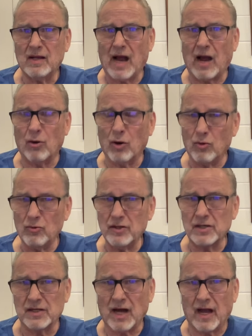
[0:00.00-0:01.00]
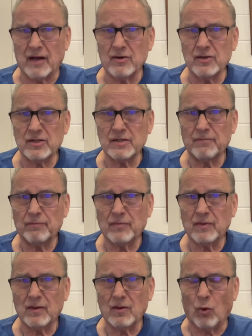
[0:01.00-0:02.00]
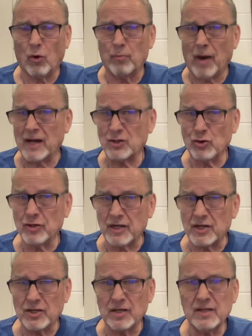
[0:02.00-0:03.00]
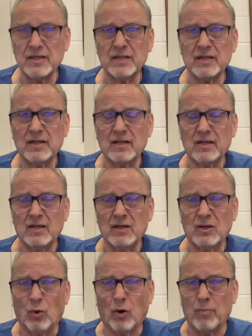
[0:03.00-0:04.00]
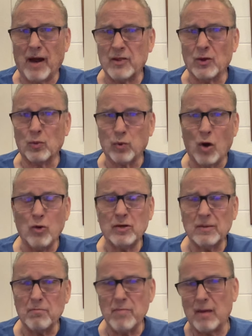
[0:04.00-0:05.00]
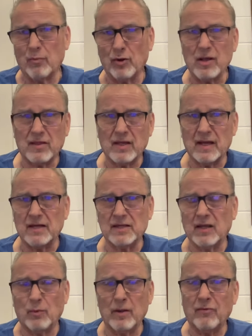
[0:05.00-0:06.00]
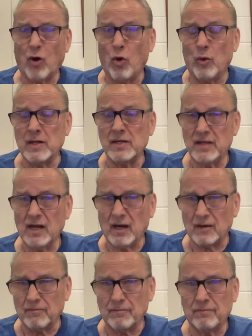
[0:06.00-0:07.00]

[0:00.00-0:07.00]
our own desires or by traditions or by the rote memory things that we've always done.